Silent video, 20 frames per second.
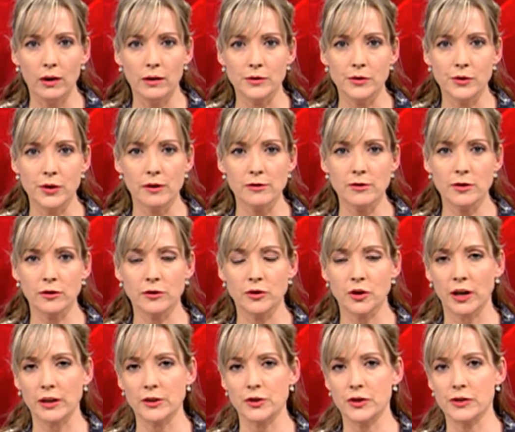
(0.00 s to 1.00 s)
A social
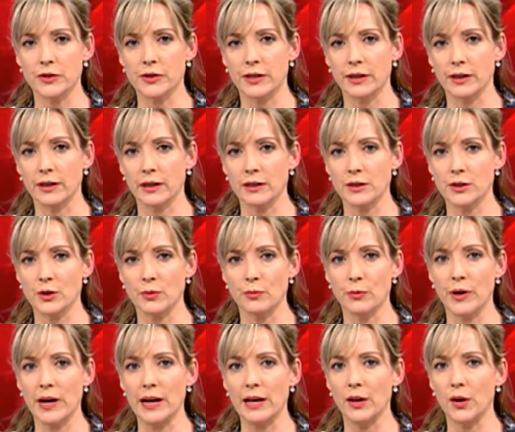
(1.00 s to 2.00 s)
justice and
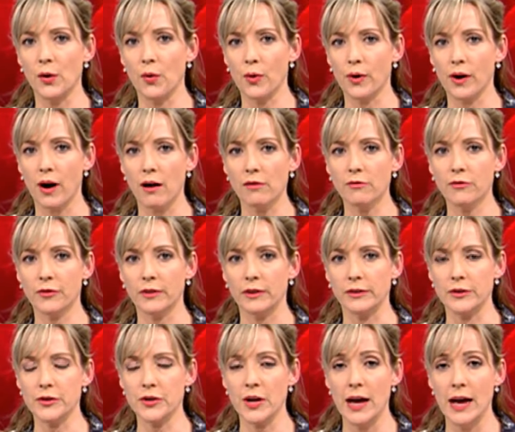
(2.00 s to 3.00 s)
customary law
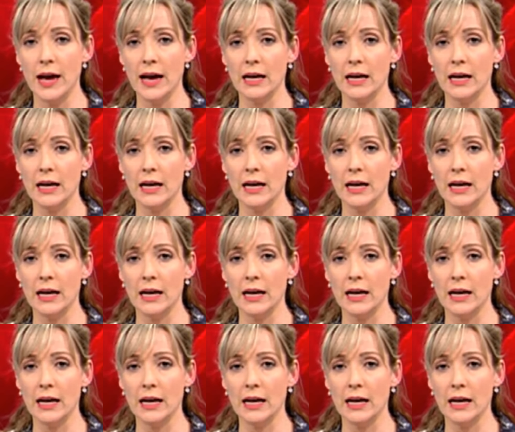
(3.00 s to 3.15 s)
conference